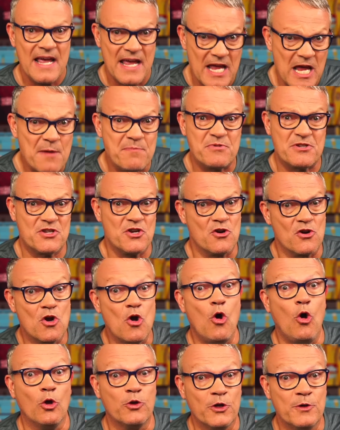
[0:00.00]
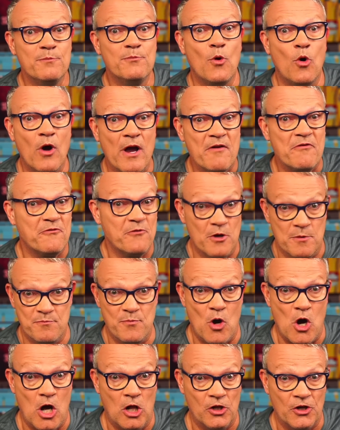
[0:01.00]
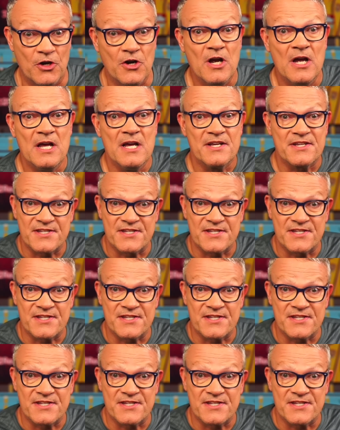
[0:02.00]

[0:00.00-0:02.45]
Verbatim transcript: hipster golden boy footballer,